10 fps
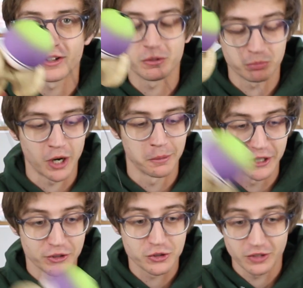and probably
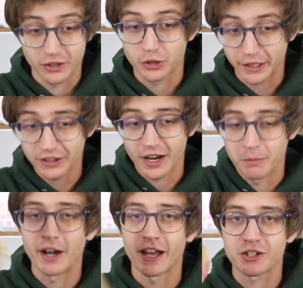a trick that I
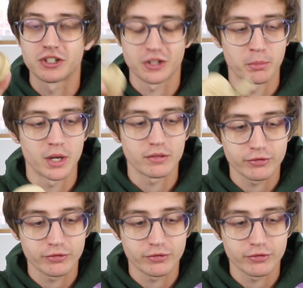might actually submit